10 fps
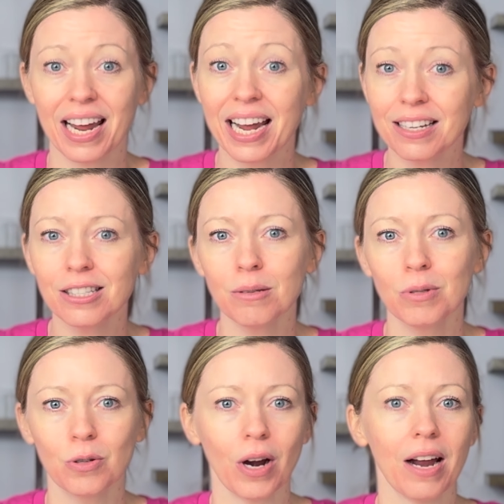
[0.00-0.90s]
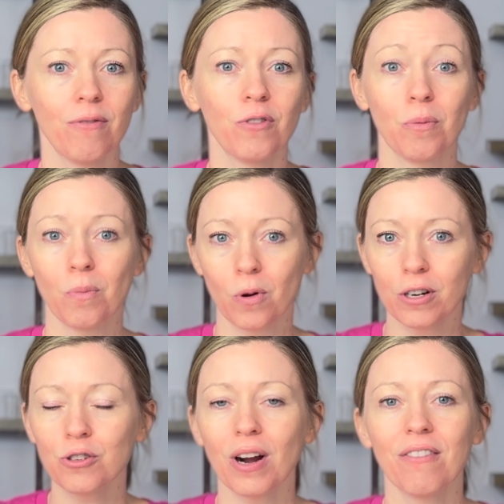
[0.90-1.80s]
and subscribe for more
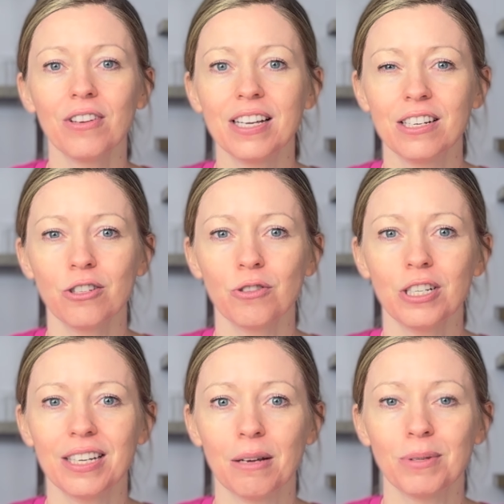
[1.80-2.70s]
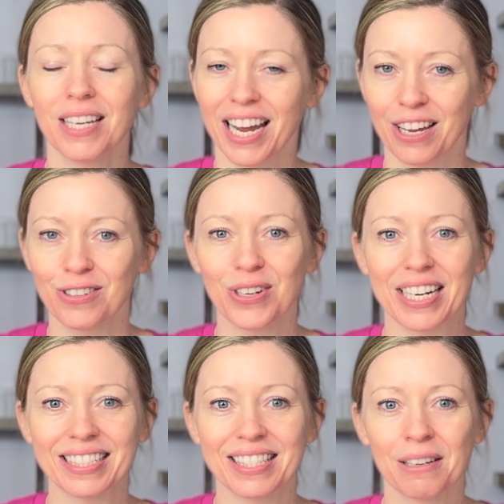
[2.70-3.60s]
travel industry tips and
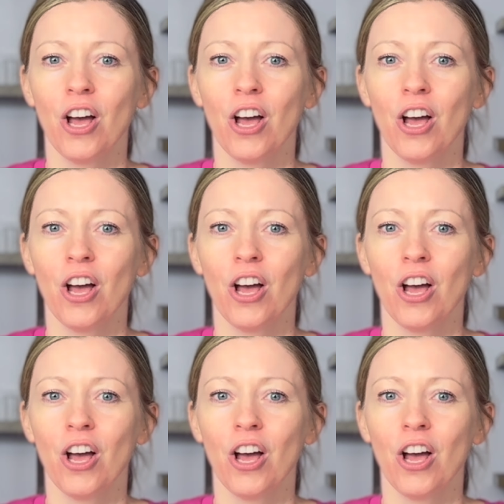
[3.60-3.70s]
tricks.